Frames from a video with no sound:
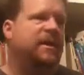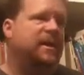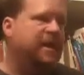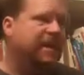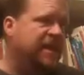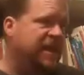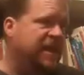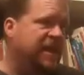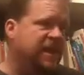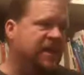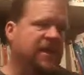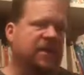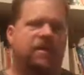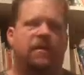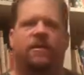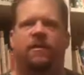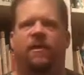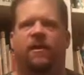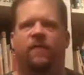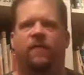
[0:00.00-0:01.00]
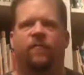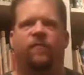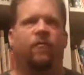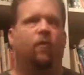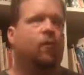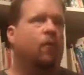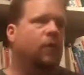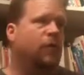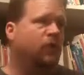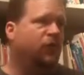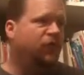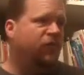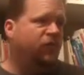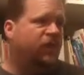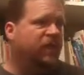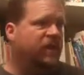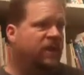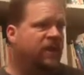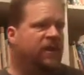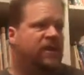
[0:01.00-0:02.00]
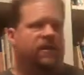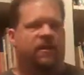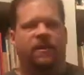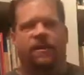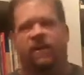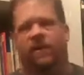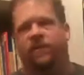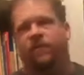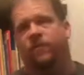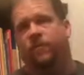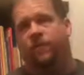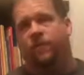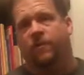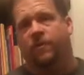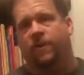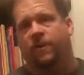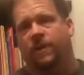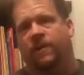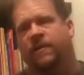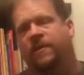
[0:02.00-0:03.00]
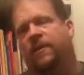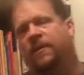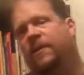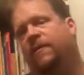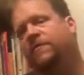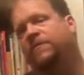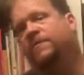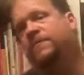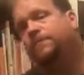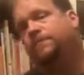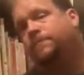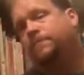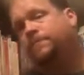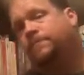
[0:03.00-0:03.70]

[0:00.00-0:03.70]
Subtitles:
he loves, or she loves, or it loves.